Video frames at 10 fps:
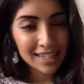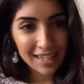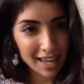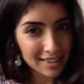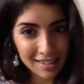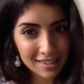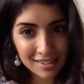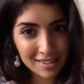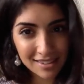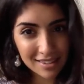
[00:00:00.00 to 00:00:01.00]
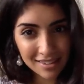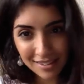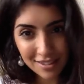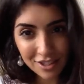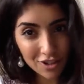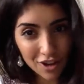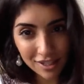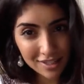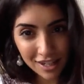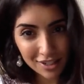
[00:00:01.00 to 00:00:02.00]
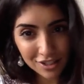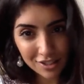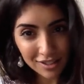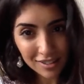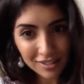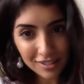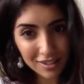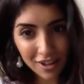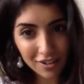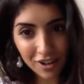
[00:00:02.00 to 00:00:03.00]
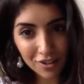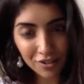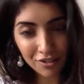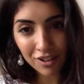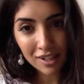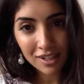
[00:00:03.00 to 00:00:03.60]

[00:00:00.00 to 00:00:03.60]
Yeah, that's not essential. No, not all.